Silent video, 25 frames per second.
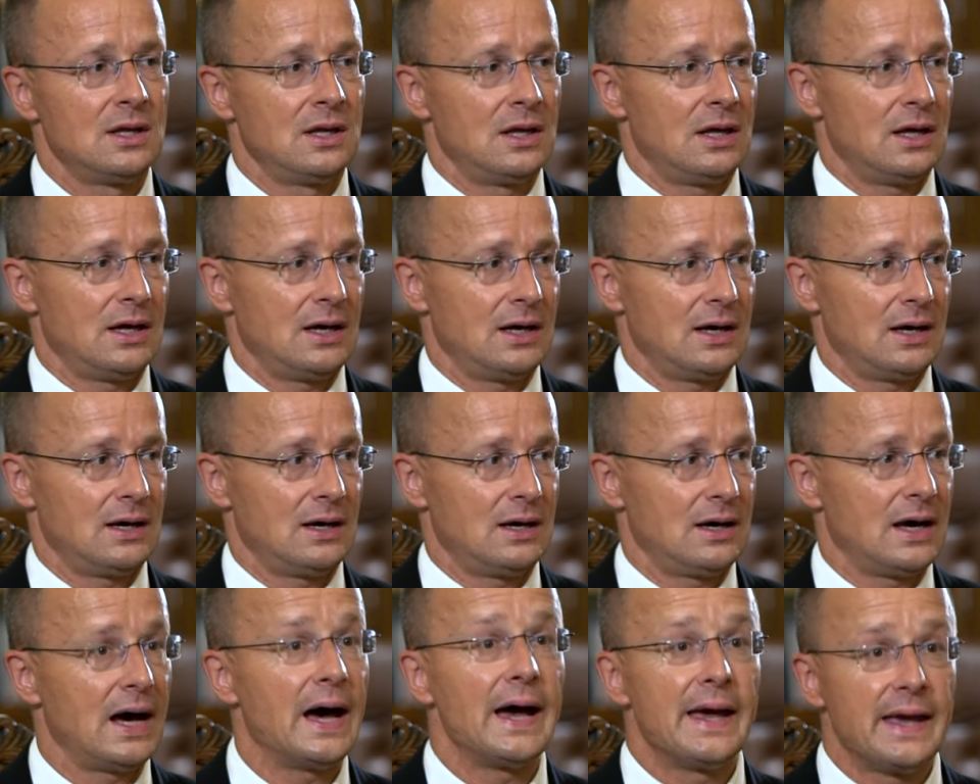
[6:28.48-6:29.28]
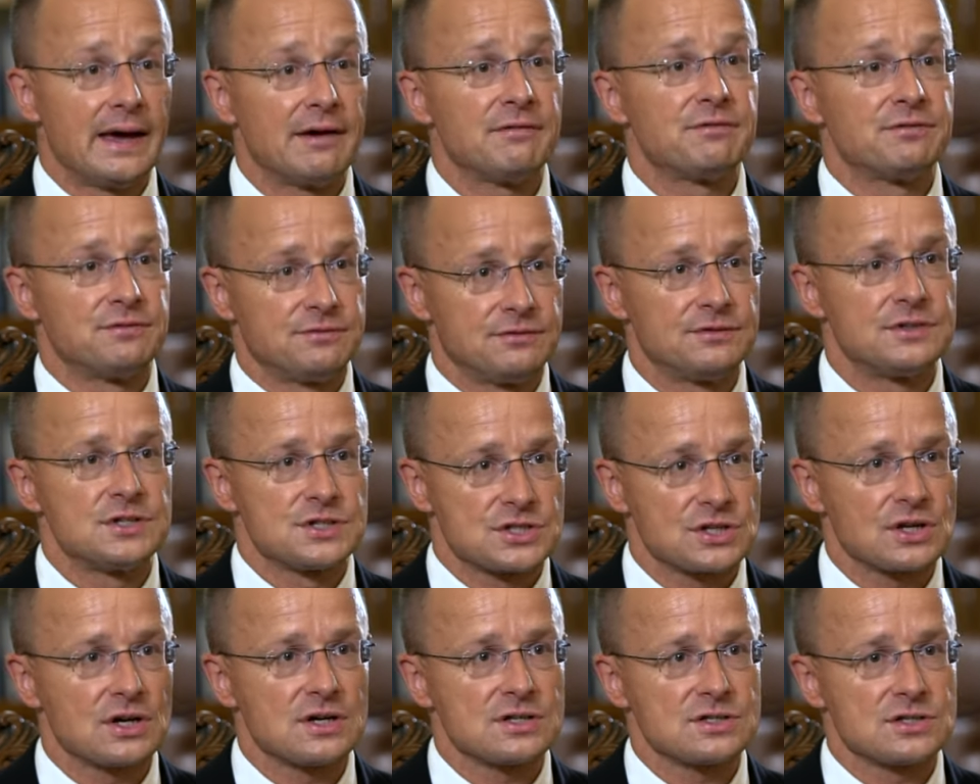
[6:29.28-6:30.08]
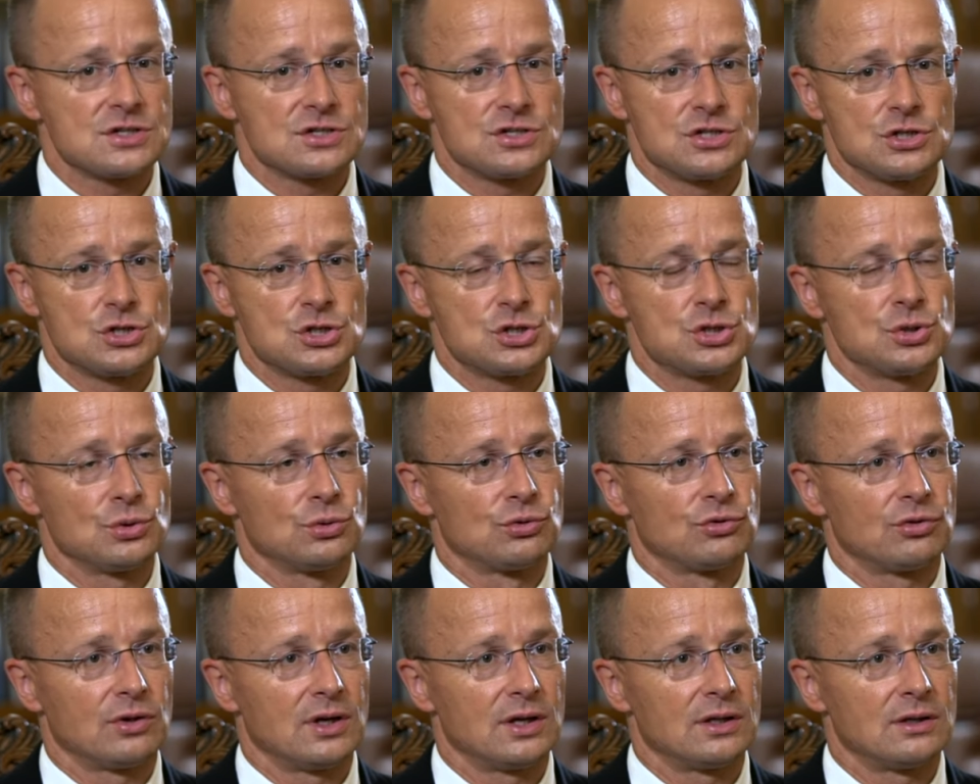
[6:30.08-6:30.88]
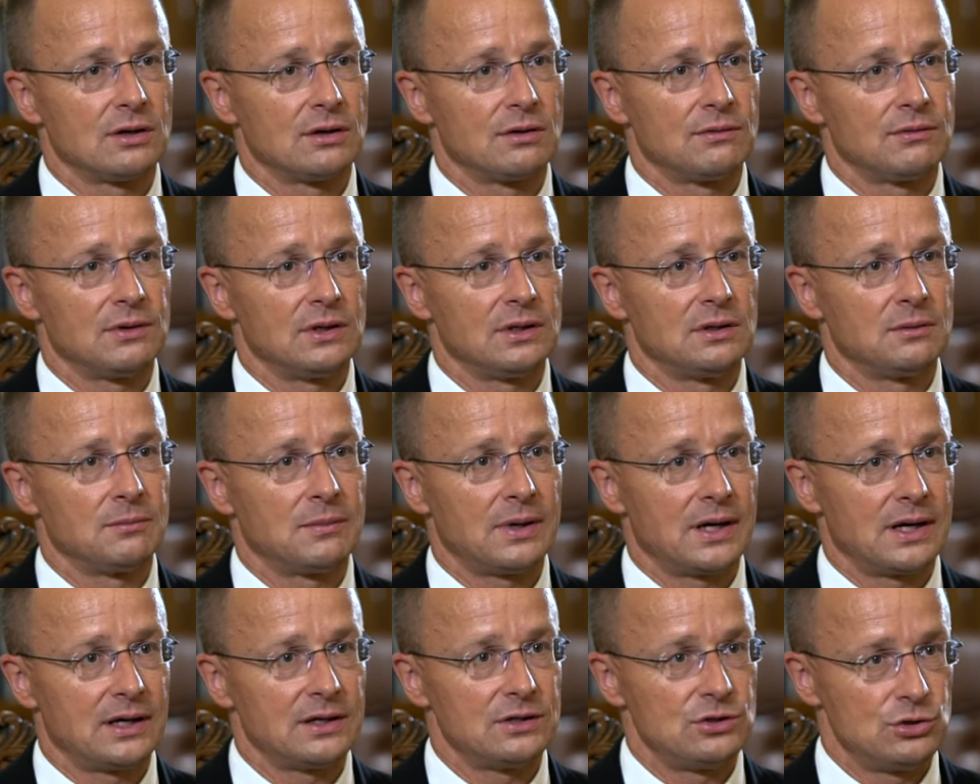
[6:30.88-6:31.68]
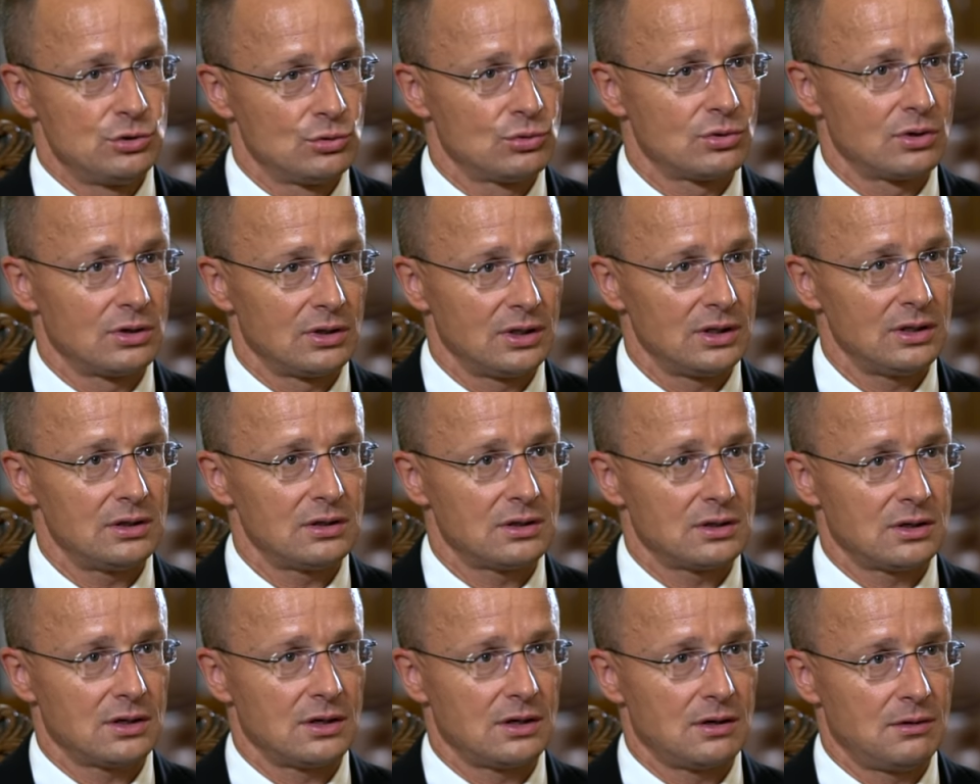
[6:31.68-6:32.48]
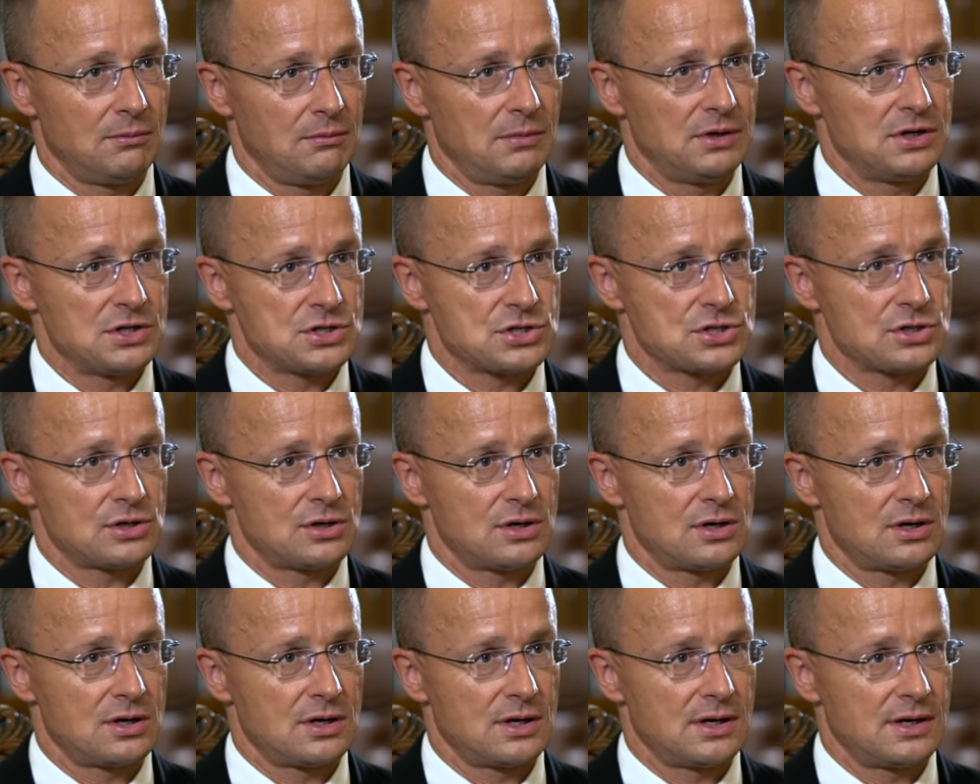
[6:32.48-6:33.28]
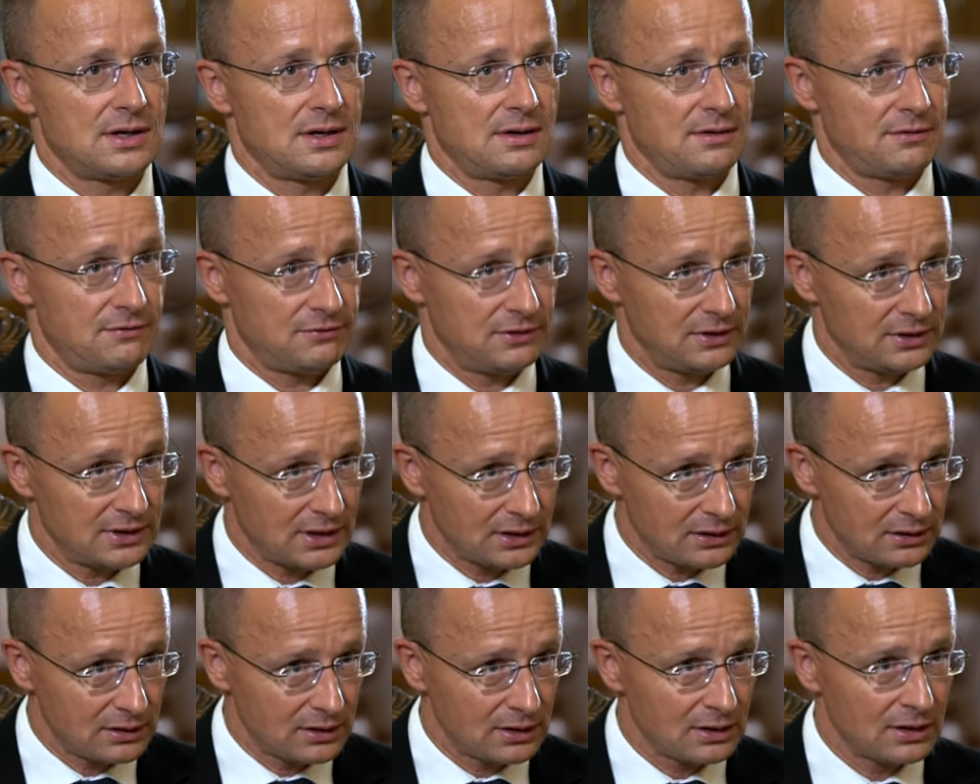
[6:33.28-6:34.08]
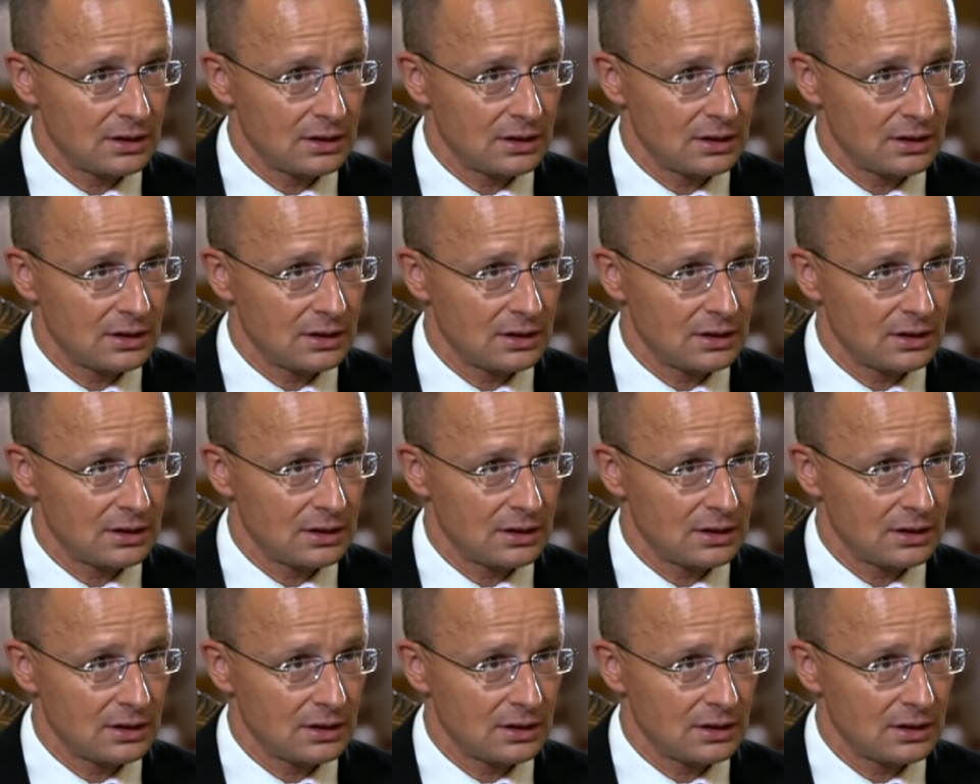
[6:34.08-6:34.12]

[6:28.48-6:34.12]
Uh, I have discussed this issue together with my new colleague, uh, Minister uh, Fidan,